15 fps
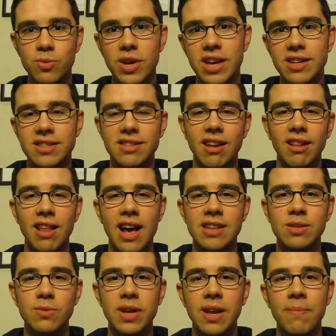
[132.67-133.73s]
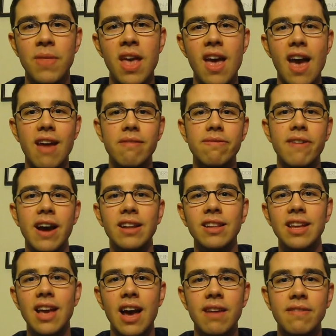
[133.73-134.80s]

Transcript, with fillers: week instead of last week. And finally,